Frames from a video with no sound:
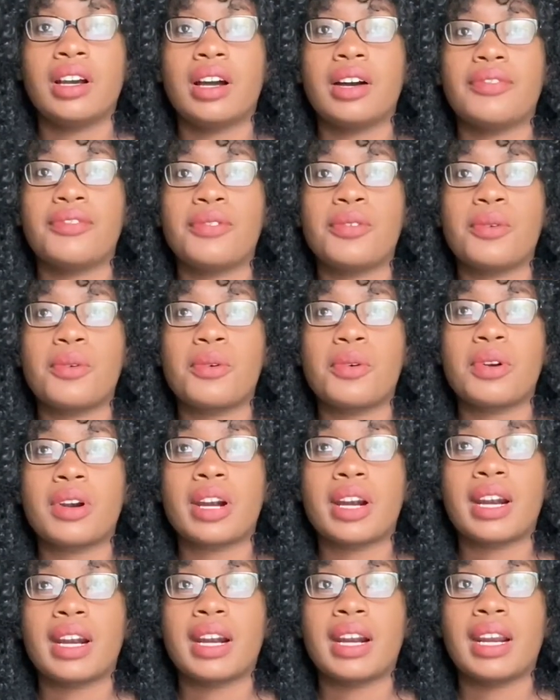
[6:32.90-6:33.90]

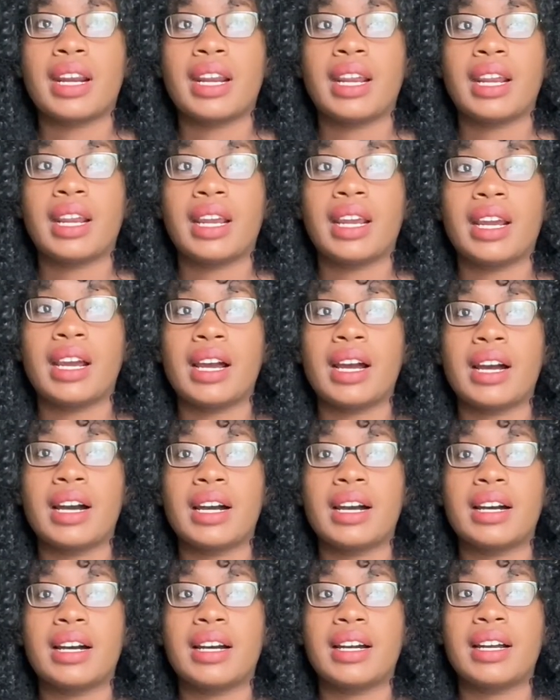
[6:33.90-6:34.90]
for
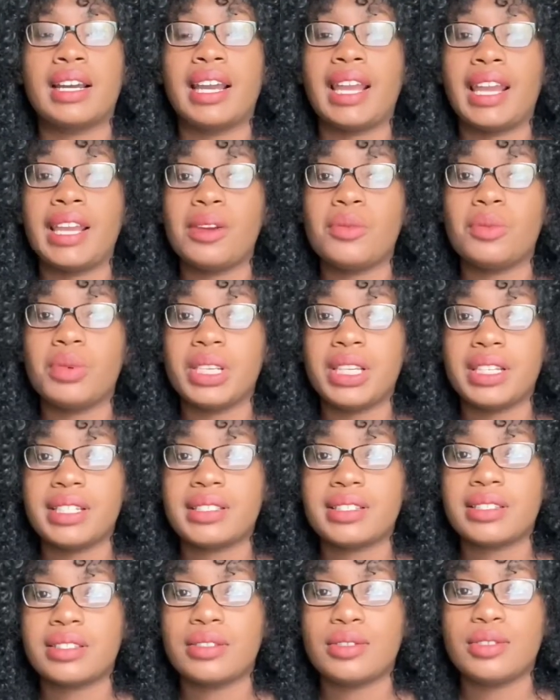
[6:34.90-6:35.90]
8
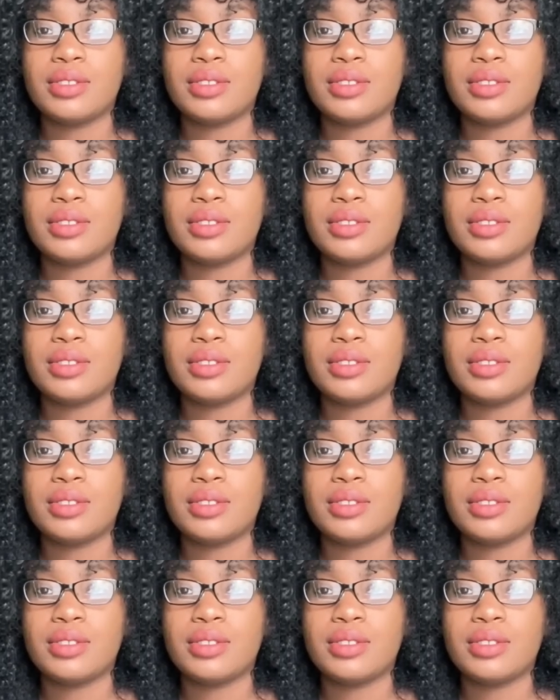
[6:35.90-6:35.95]
weeks.